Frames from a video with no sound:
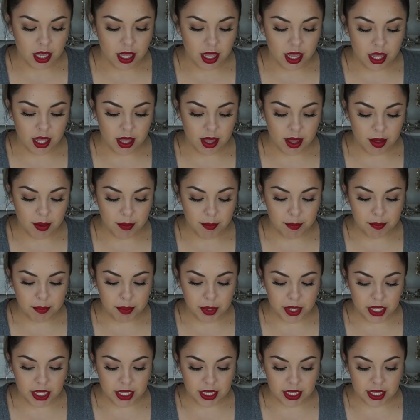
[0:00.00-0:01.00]

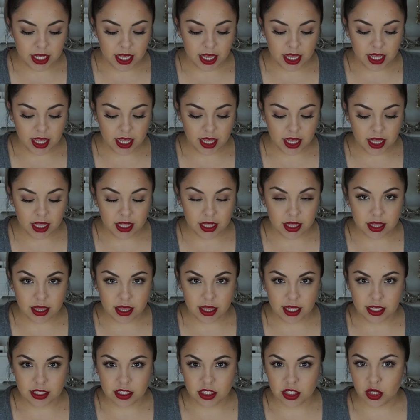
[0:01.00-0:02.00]
But yeah,
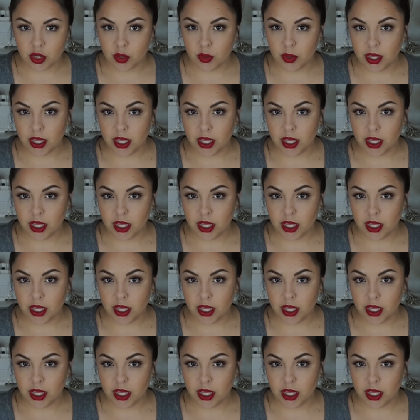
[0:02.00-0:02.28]
let's go